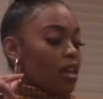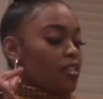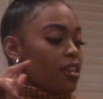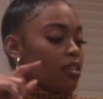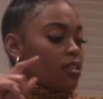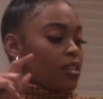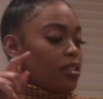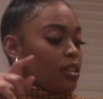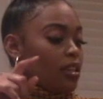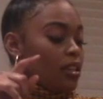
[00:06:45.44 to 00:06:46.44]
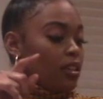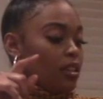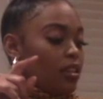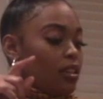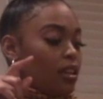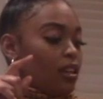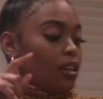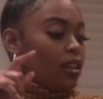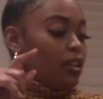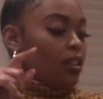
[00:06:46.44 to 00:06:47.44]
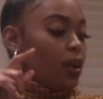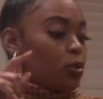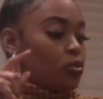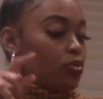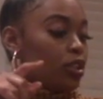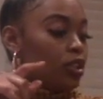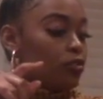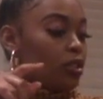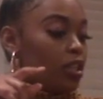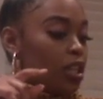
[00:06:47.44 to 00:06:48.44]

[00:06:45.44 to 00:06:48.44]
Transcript: think the scene that was really, really